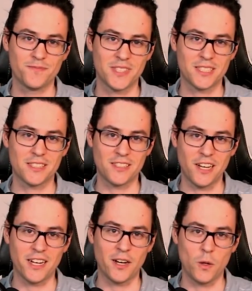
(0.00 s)
this is
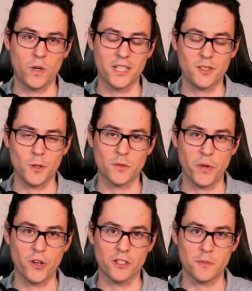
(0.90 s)
not how I wanted to
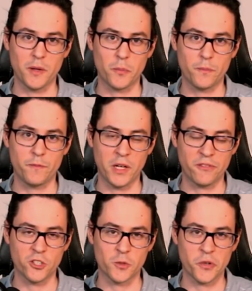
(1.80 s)
experience my
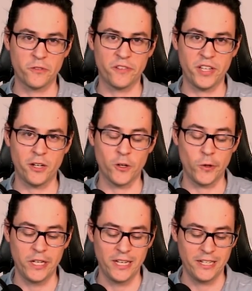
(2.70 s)
first Proof of Hero.
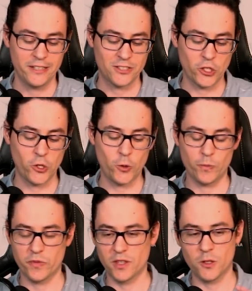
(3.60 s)
So
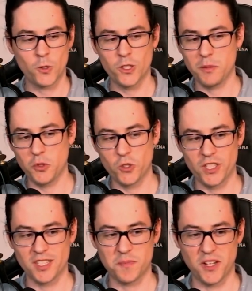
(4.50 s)
the whole
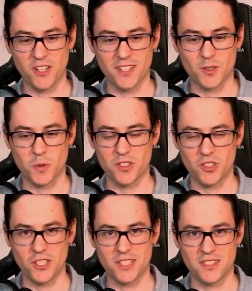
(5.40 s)
Ibushi experience was
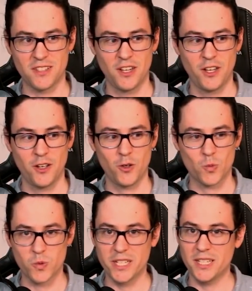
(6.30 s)
just
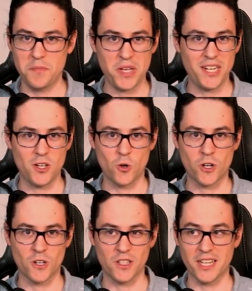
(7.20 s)
really
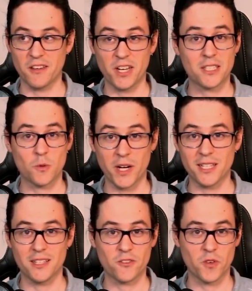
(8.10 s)
mediocre. Like if I had to
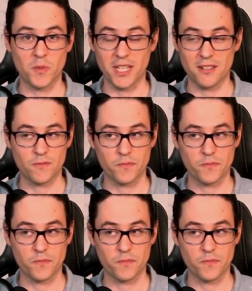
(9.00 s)
rank this from like